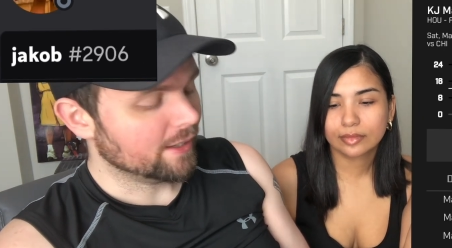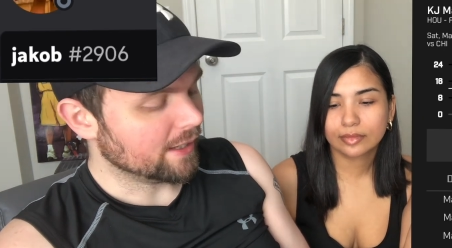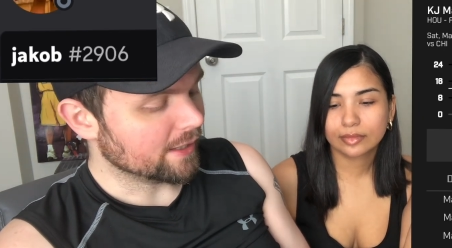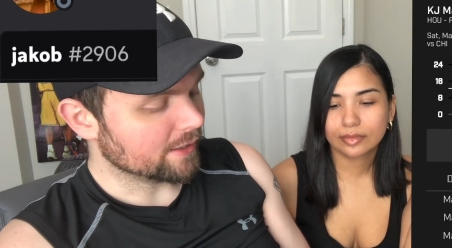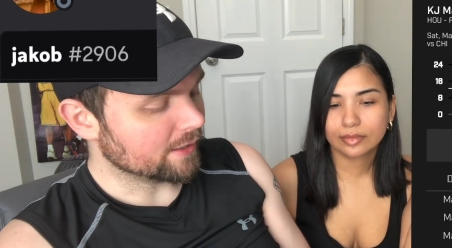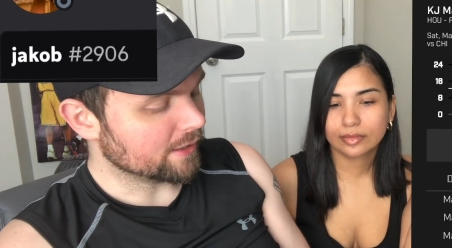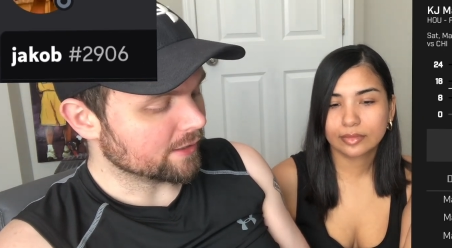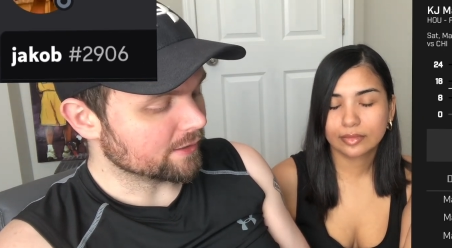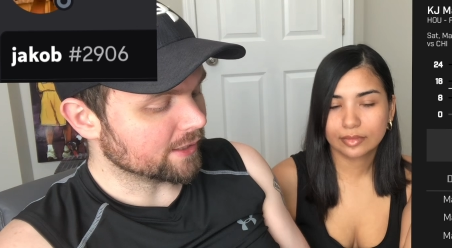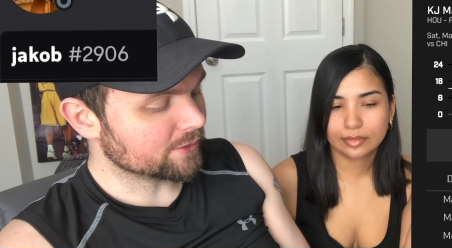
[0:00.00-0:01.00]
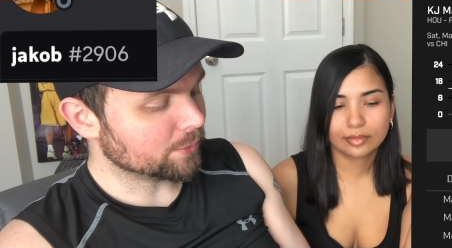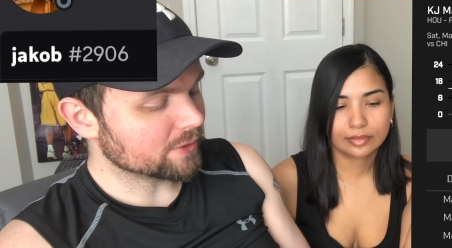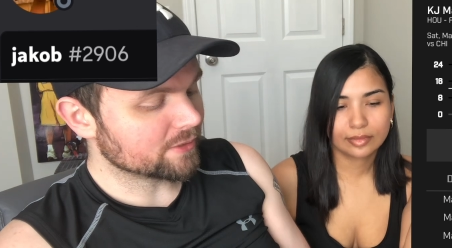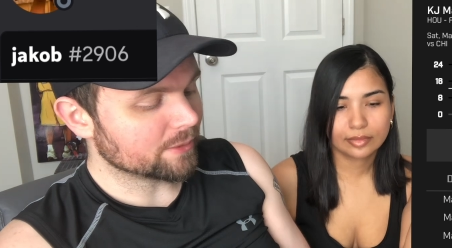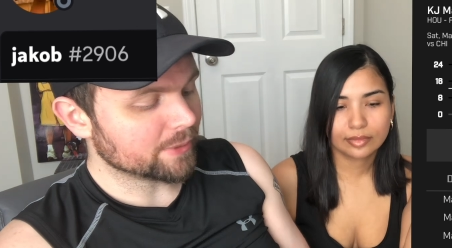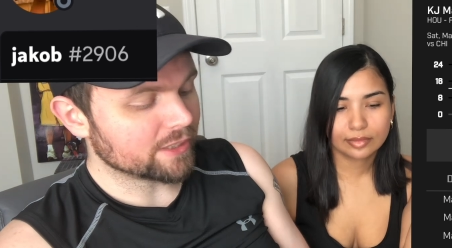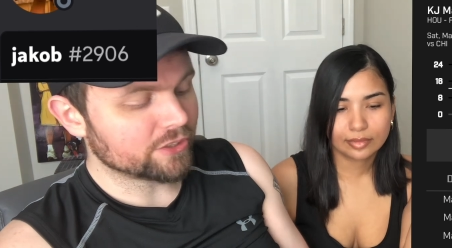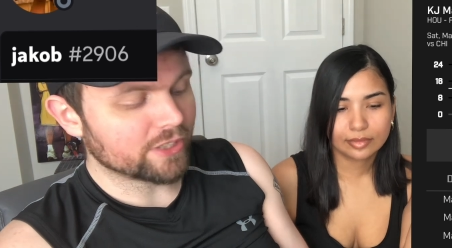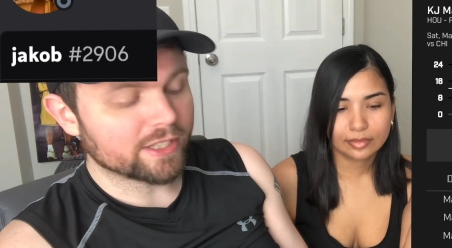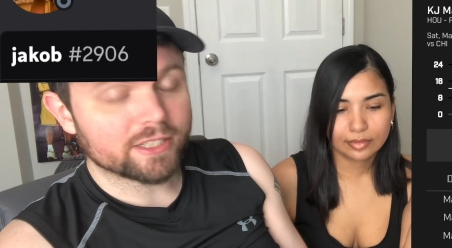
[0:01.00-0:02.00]
Speaker 1: And uh, next one's going to be
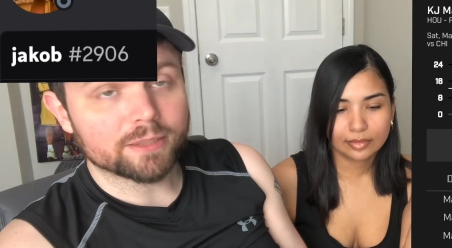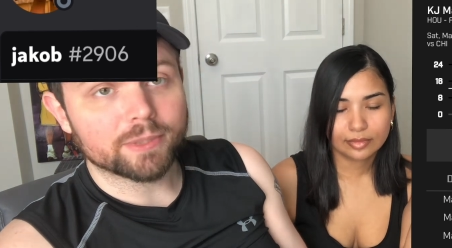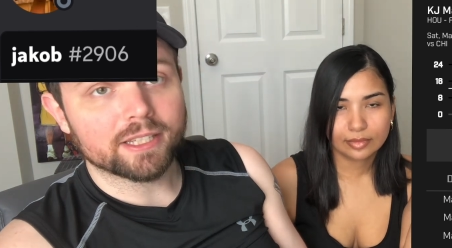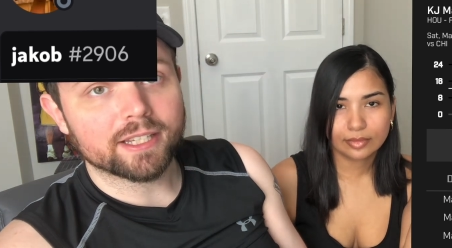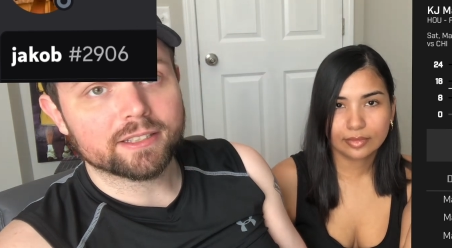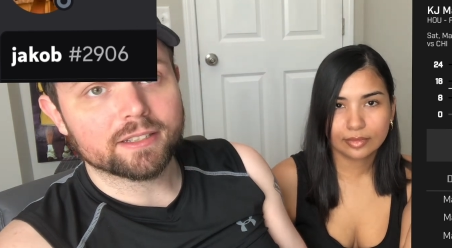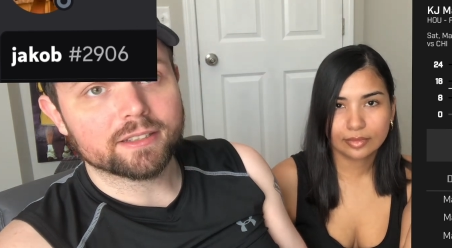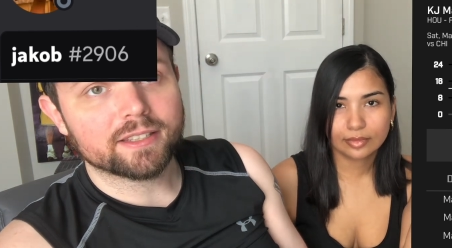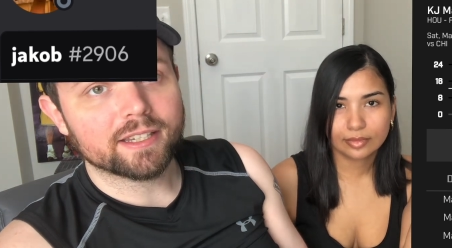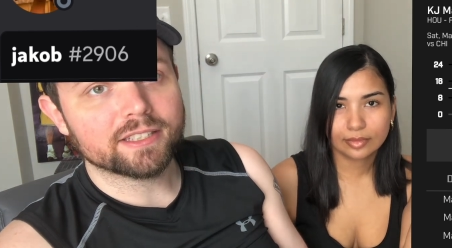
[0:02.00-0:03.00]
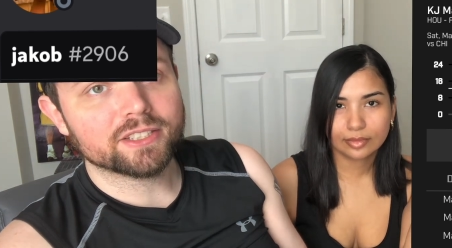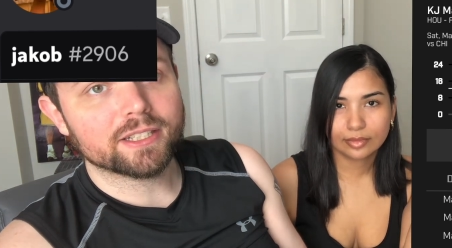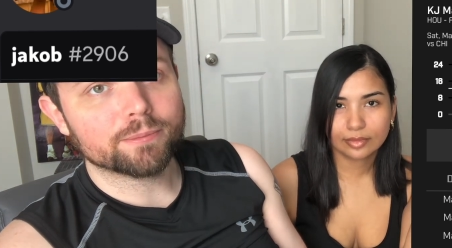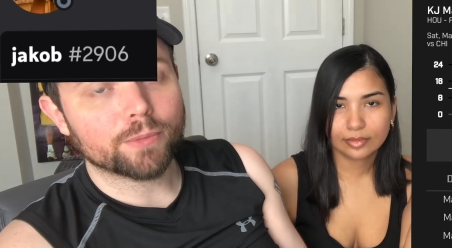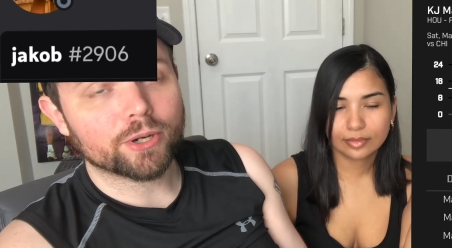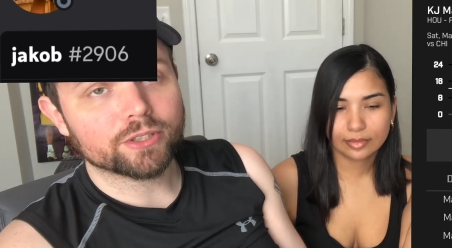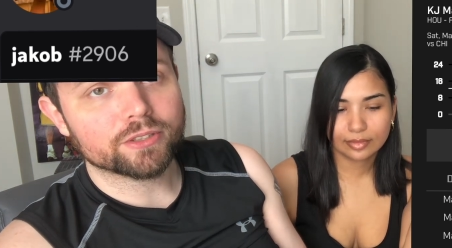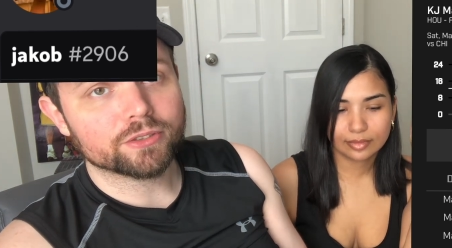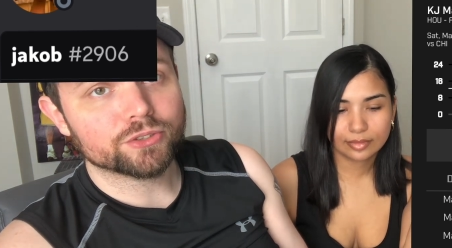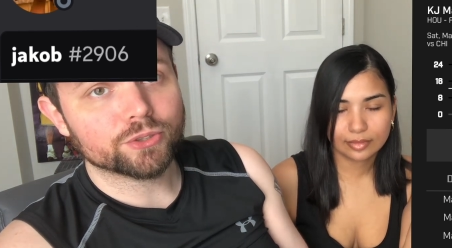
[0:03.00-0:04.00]
Jacob. They like uh, KJ
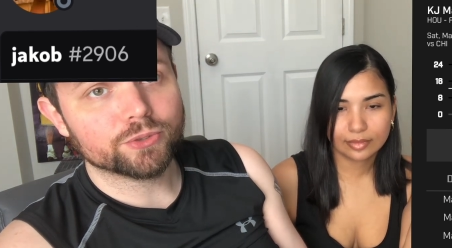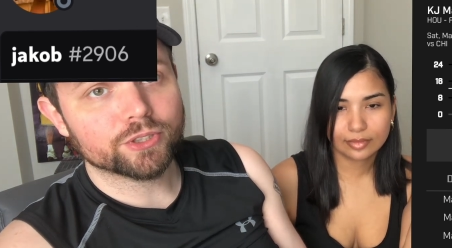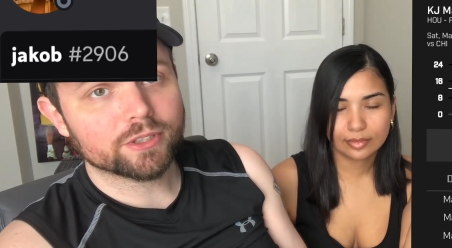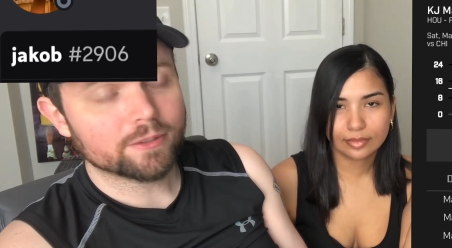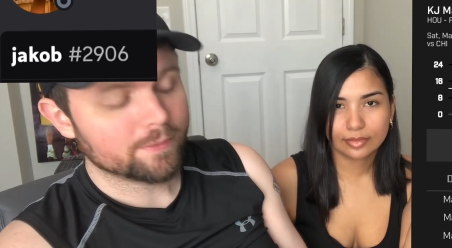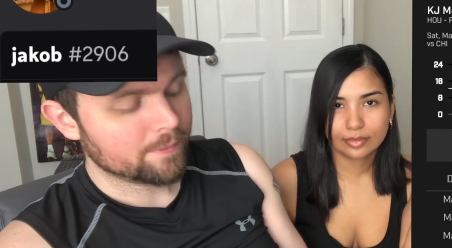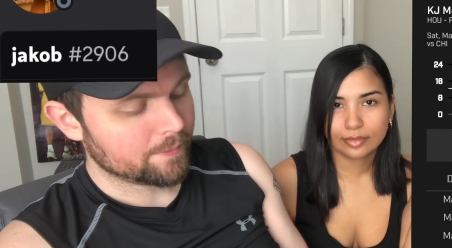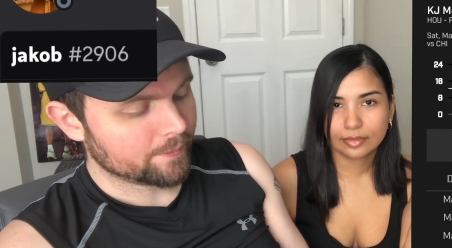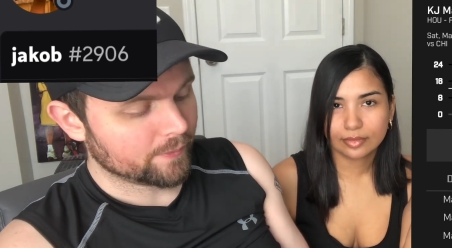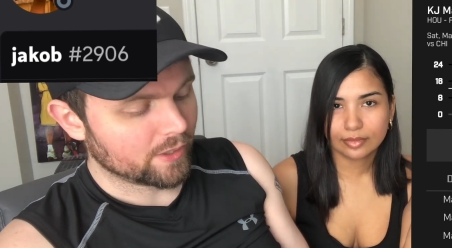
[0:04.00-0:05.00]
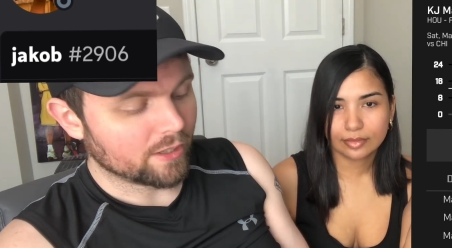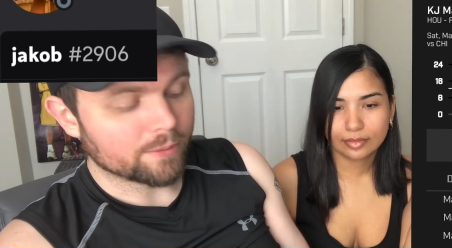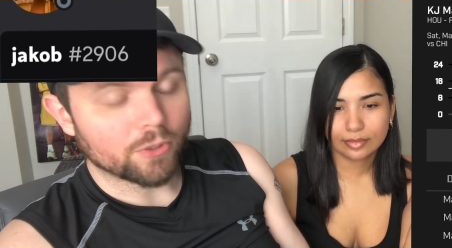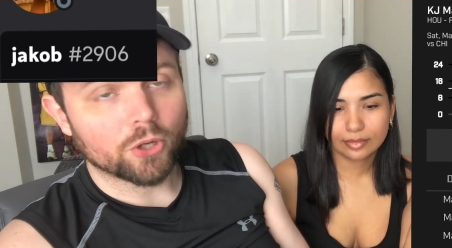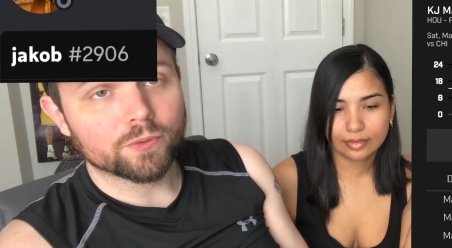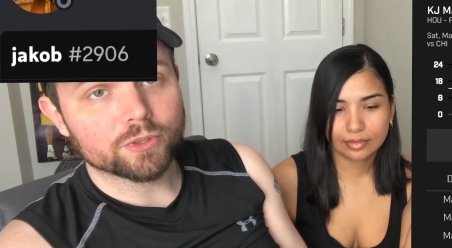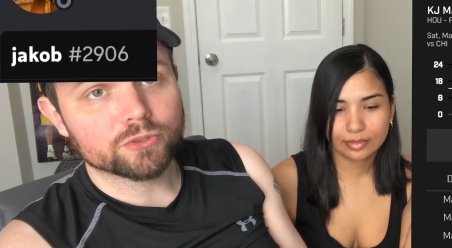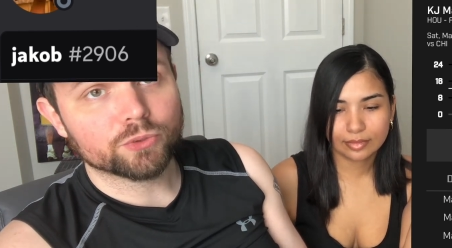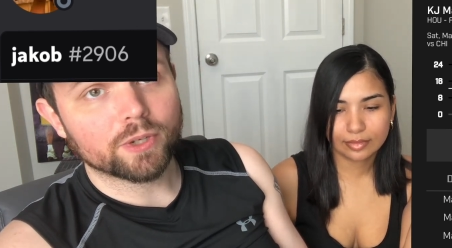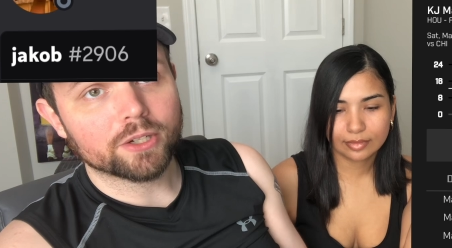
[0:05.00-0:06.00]
Martin Jr. Um, over
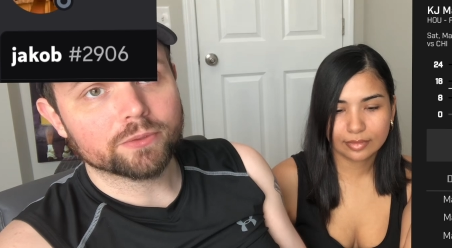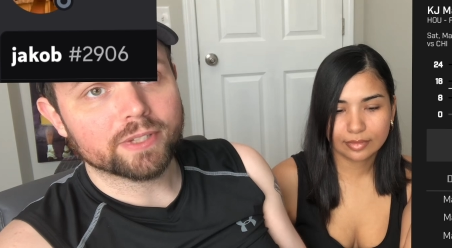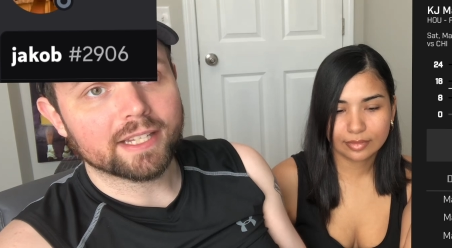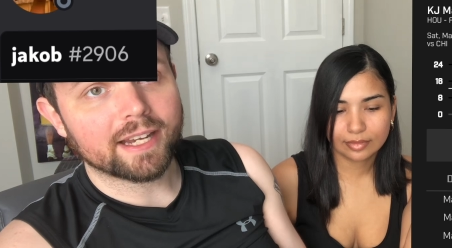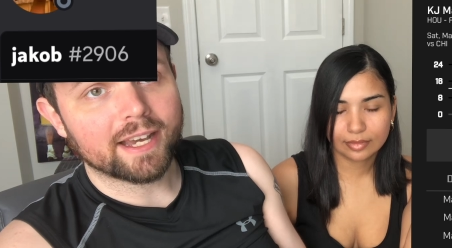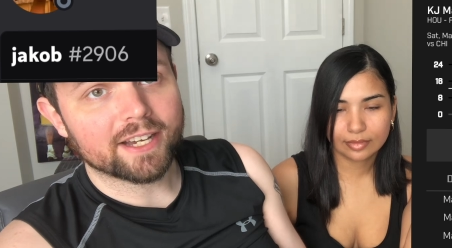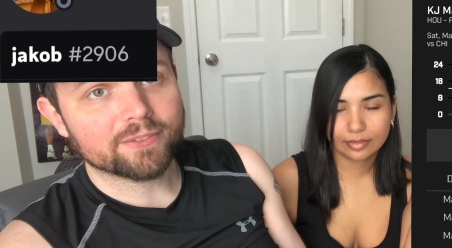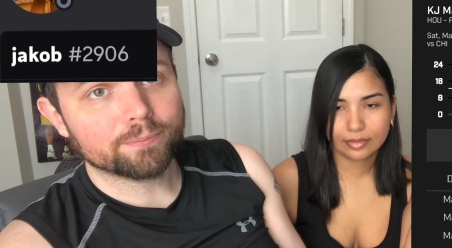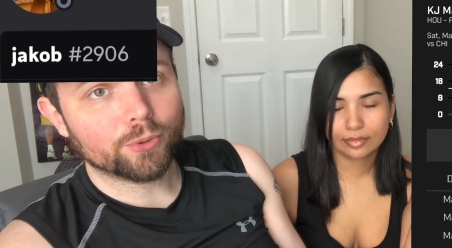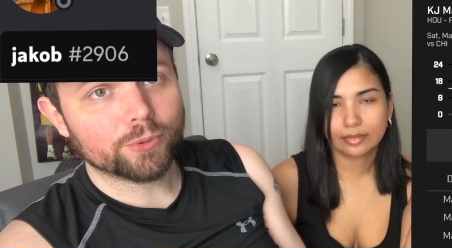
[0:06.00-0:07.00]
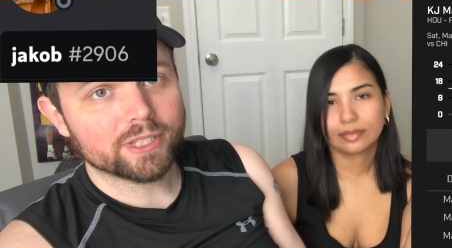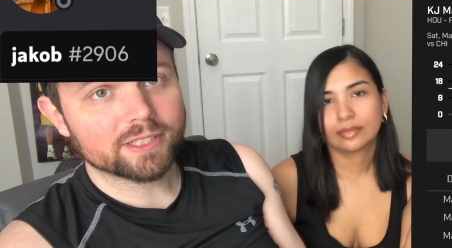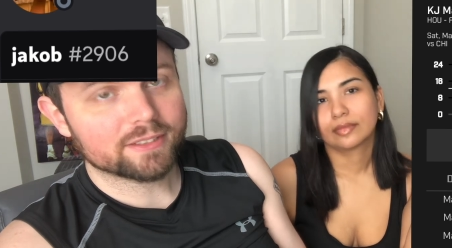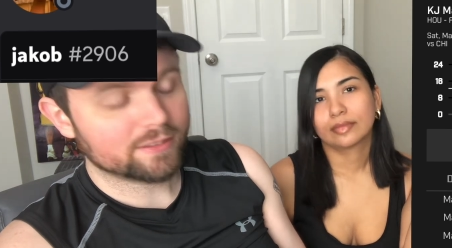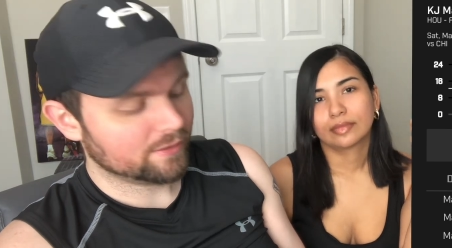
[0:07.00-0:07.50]
12 and a half points.